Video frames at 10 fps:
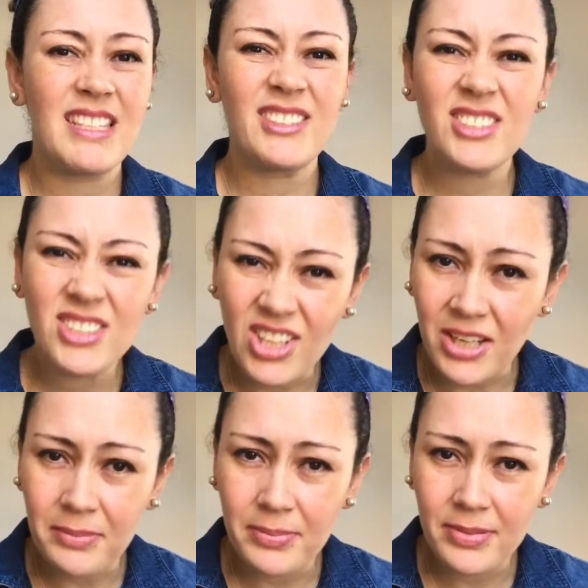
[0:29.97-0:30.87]

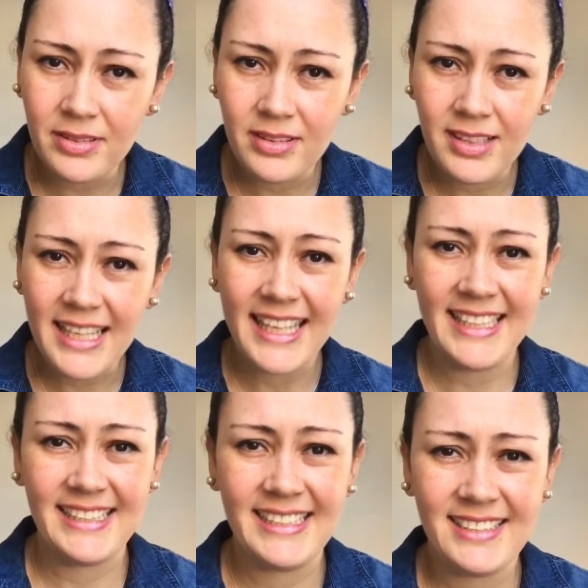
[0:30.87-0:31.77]
Stop
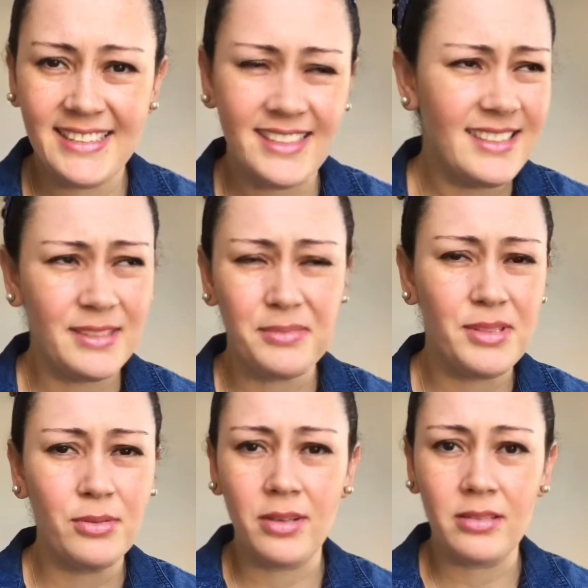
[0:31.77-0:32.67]
and listen. That's a
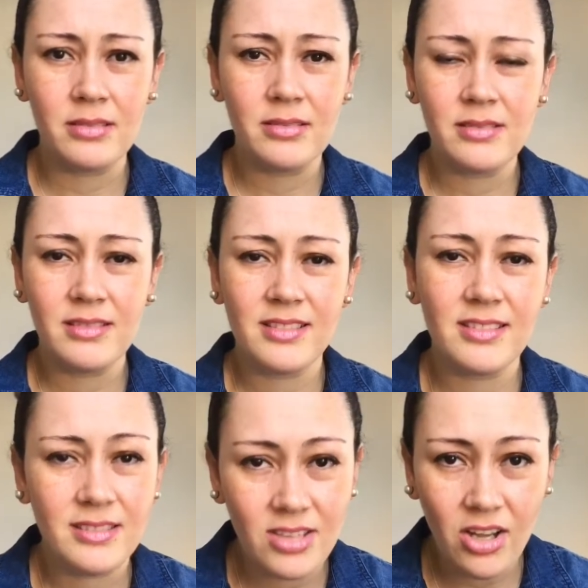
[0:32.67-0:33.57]
big one.
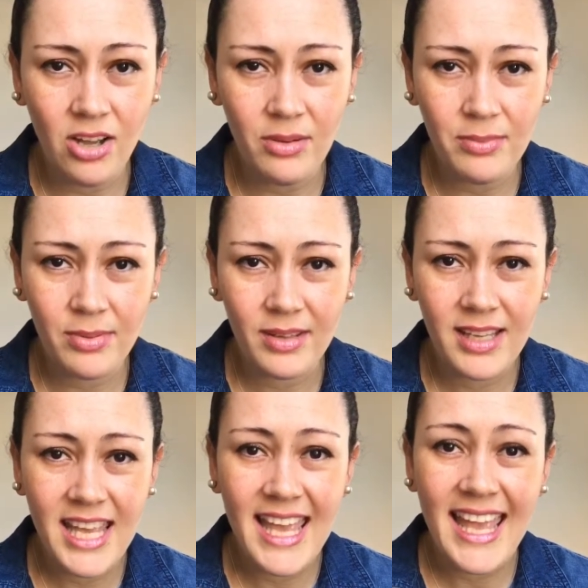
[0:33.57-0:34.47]
Stop
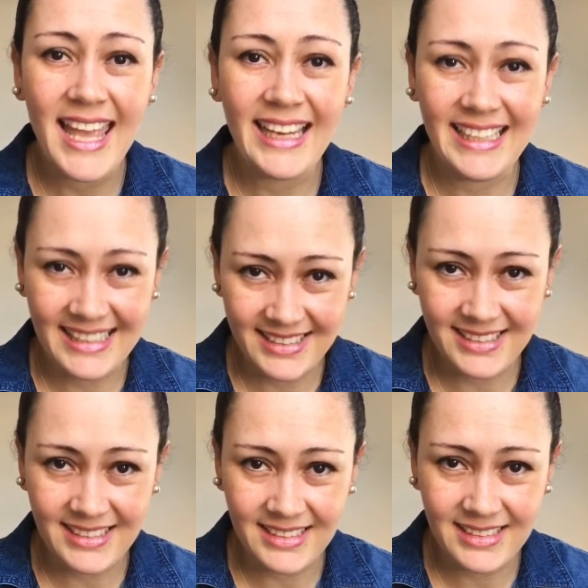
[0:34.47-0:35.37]
and
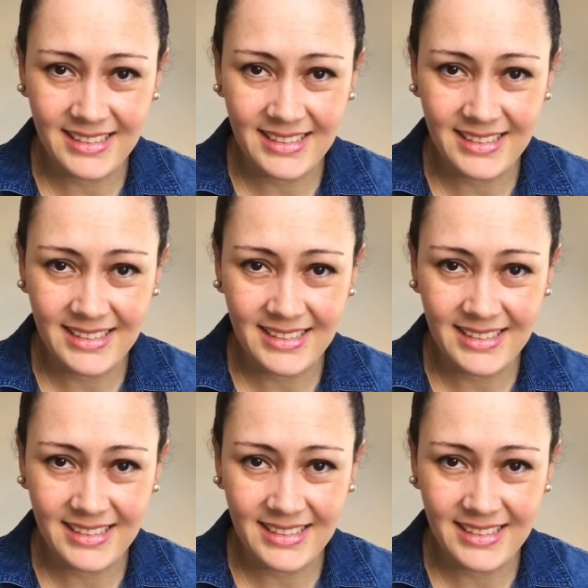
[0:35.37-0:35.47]
listen.